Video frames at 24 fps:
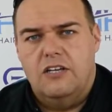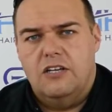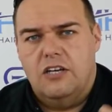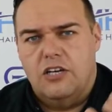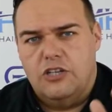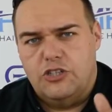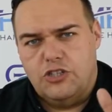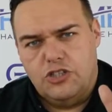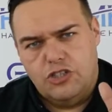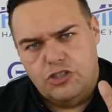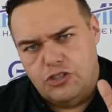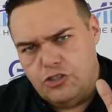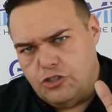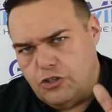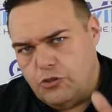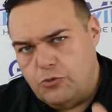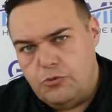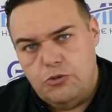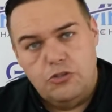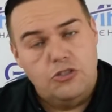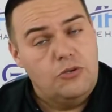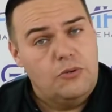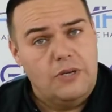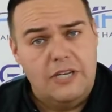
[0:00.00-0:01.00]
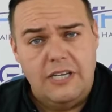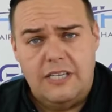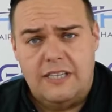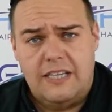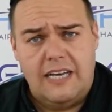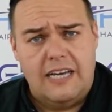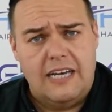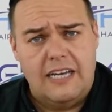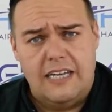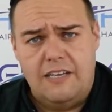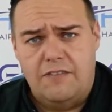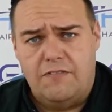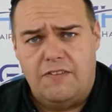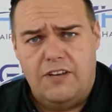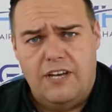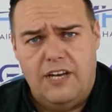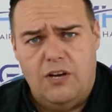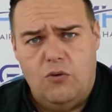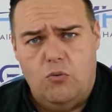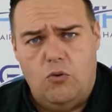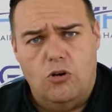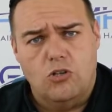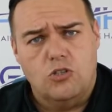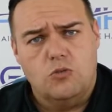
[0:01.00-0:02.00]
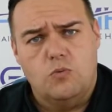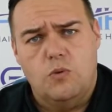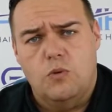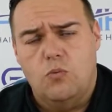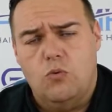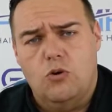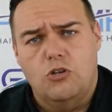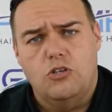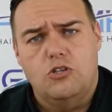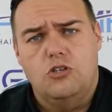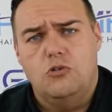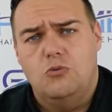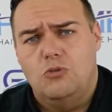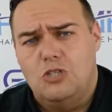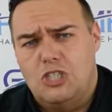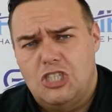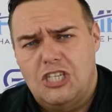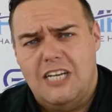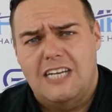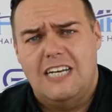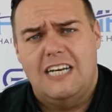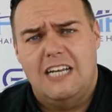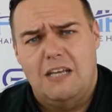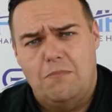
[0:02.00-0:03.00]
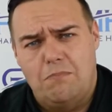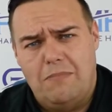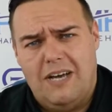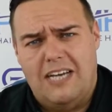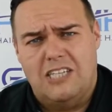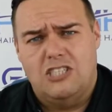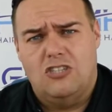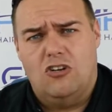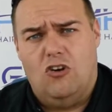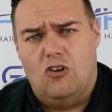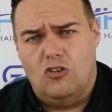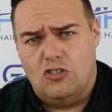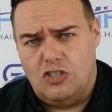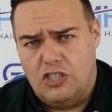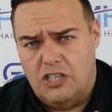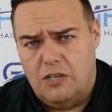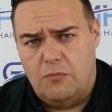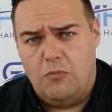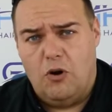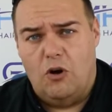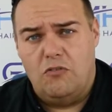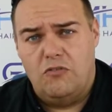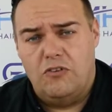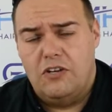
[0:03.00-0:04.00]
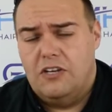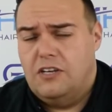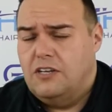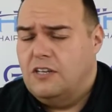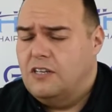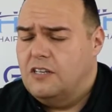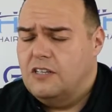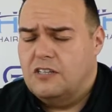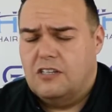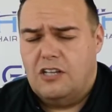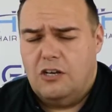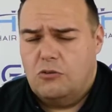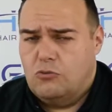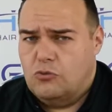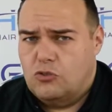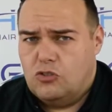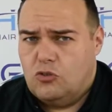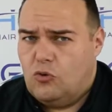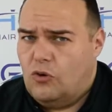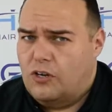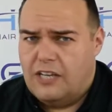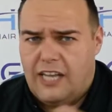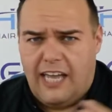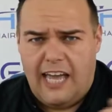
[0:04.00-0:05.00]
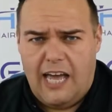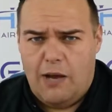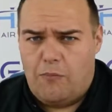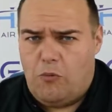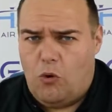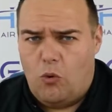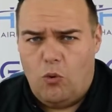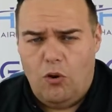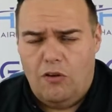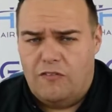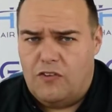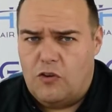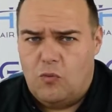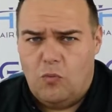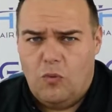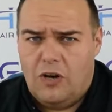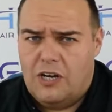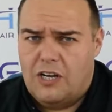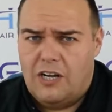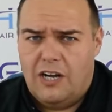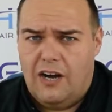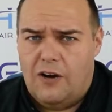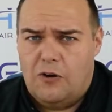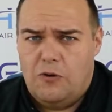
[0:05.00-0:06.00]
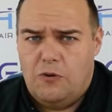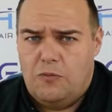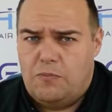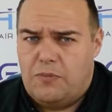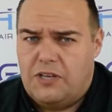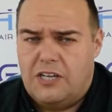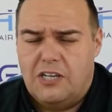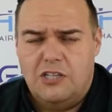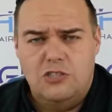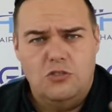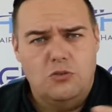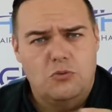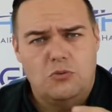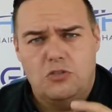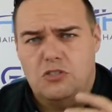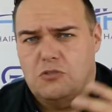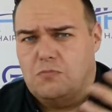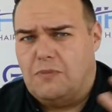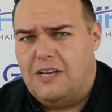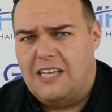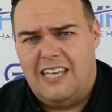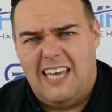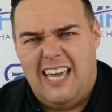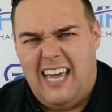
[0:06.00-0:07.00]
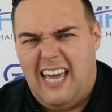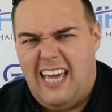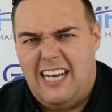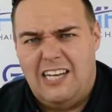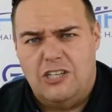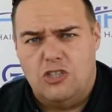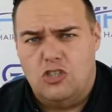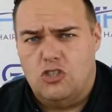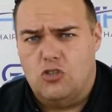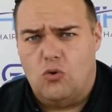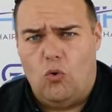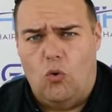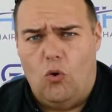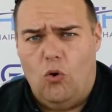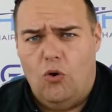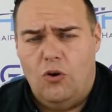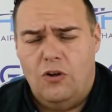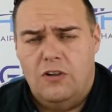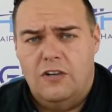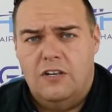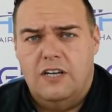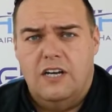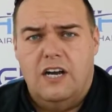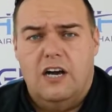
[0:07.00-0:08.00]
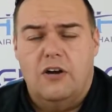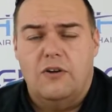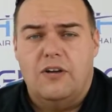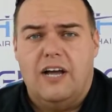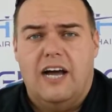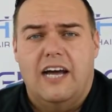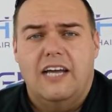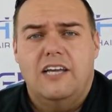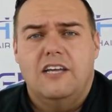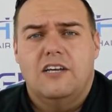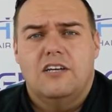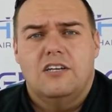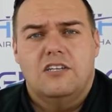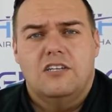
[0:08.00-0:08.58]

As soon as you hit that 8th hair wash, we want you gently massaging them off. Don't try and get them all off in one go, because you'll just make your head sore, okay?